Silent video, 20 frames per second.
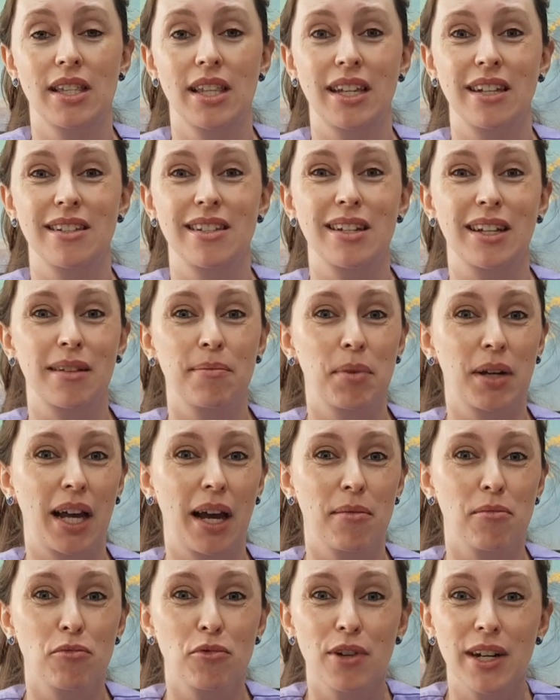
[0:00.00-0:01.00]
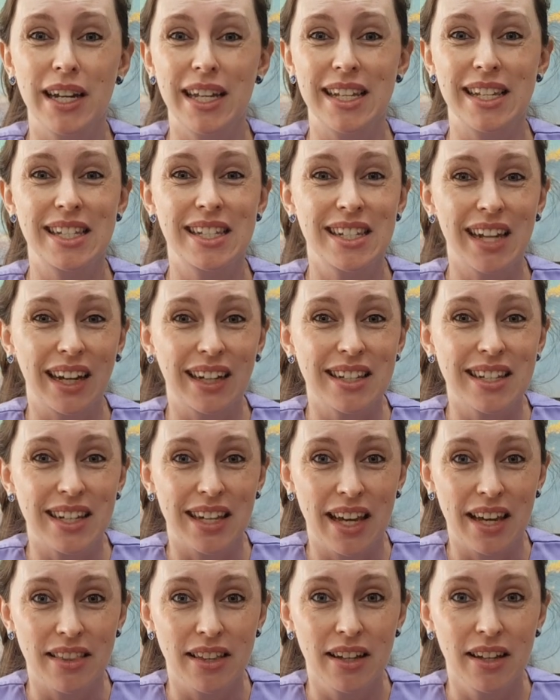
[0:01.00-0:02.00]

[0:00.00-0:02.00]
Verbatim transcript: things to become really stuck together,